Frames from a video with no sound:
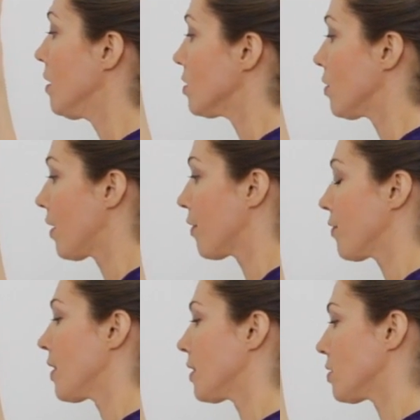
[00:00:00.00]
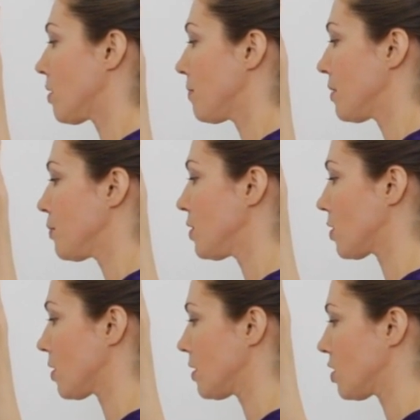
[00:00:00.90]
So another thing is sometimes we
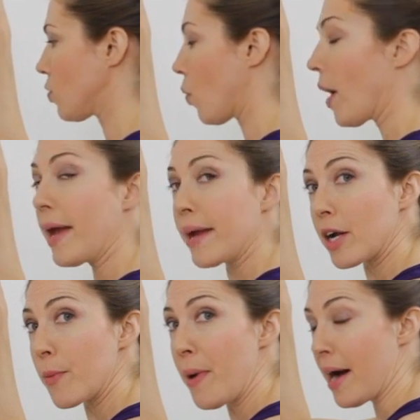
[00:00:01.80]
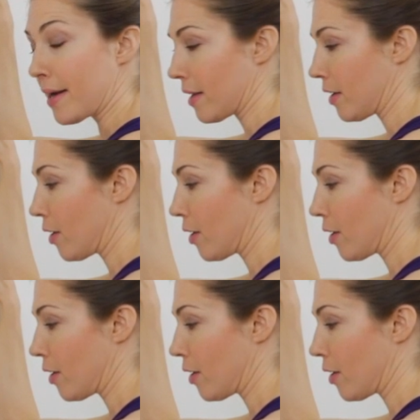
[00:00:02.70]
start to sway in our back and